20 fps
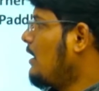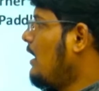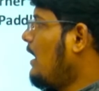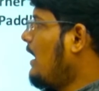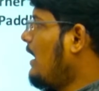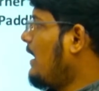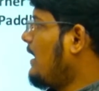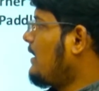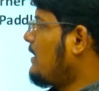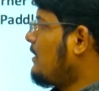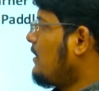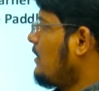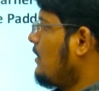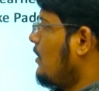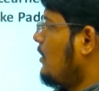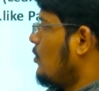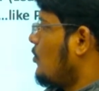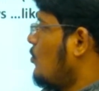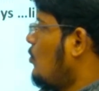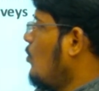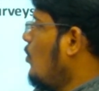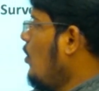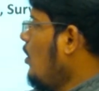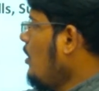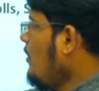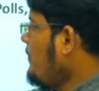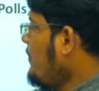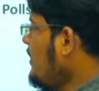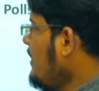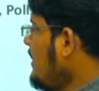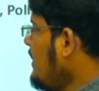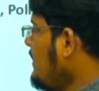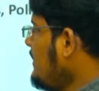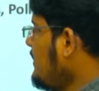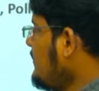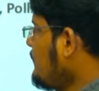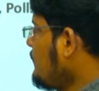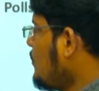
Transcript: And cooperative,